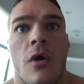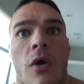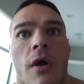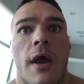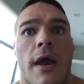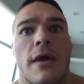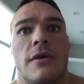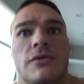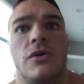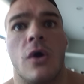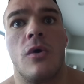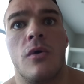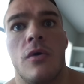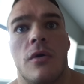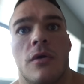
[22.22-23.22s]
Okay,
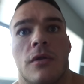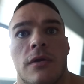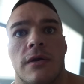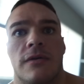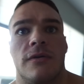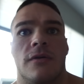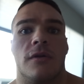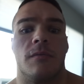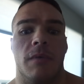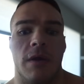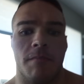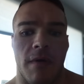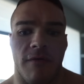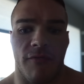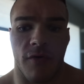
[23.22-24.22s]
so this is gonna be
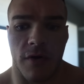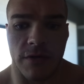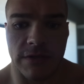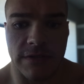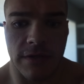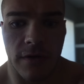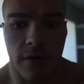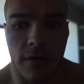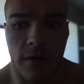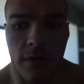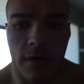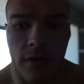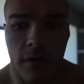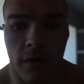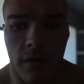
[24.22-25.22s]
my first
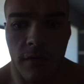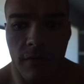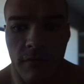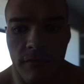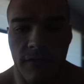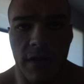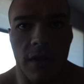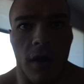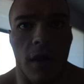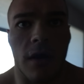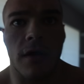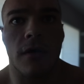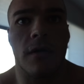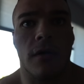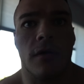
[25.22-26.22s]

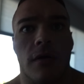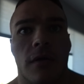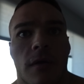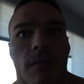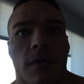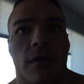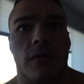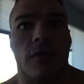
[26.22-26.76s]
vlog I'm gonna